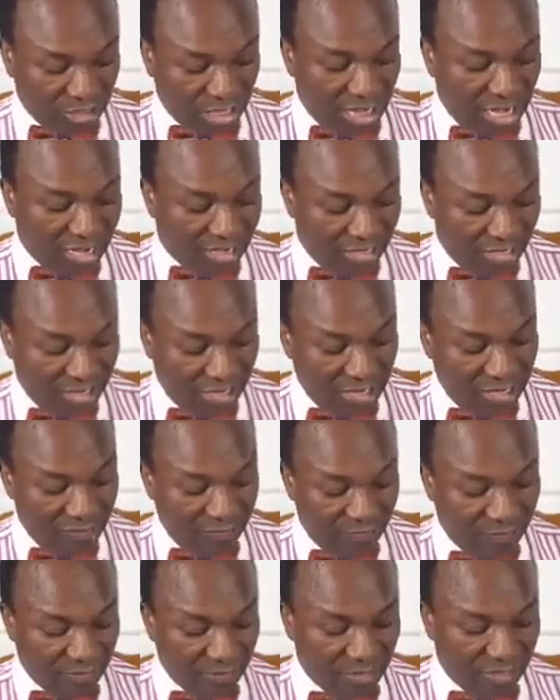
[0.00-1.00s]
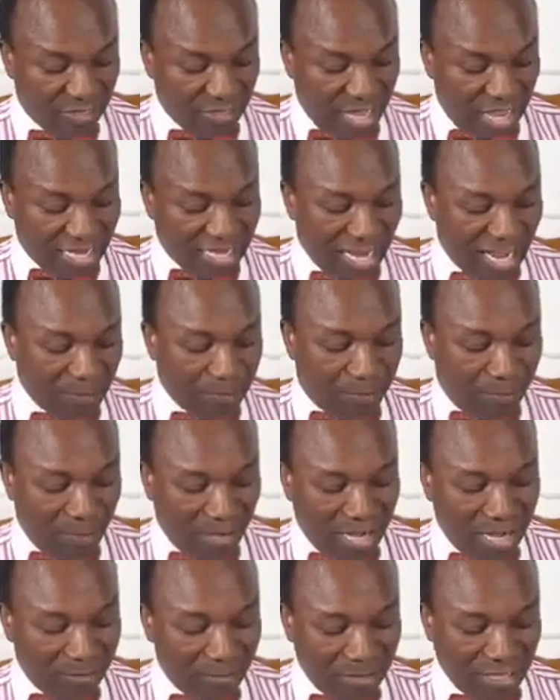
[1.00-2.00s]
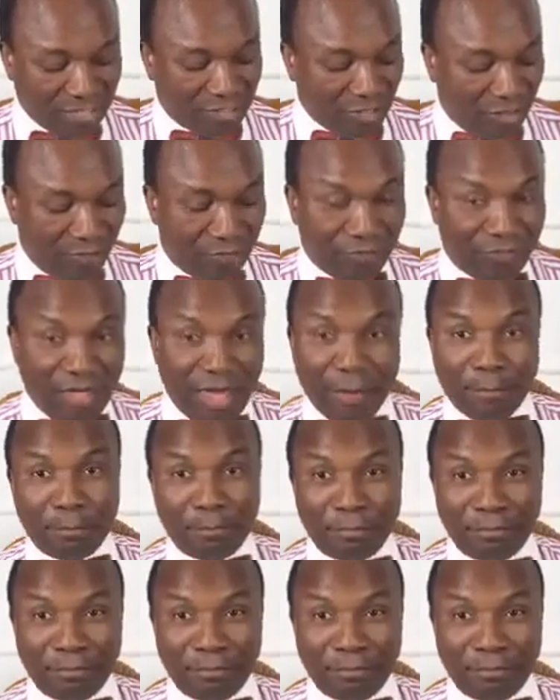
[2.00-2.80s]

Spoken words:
and leave, and I blame it on them.